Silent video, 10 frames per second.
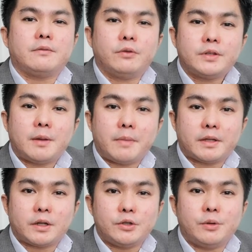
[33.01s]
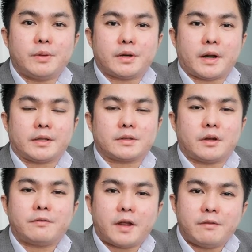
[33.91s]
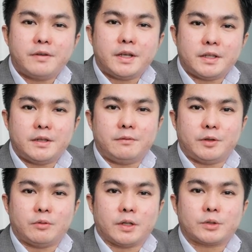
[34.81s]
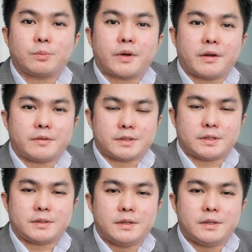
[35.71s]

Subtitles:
fundamental human right of every individual to privacy.